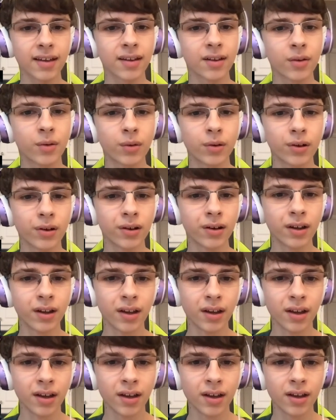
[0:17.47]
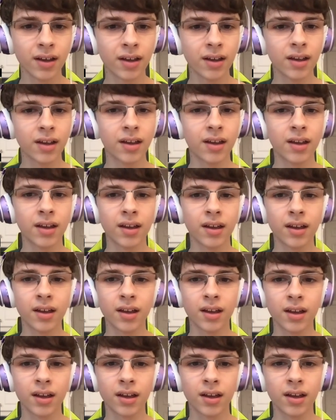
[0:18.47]
Cool. Thank you,
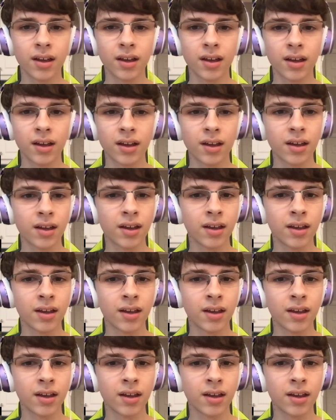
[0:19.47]
Spider-Man.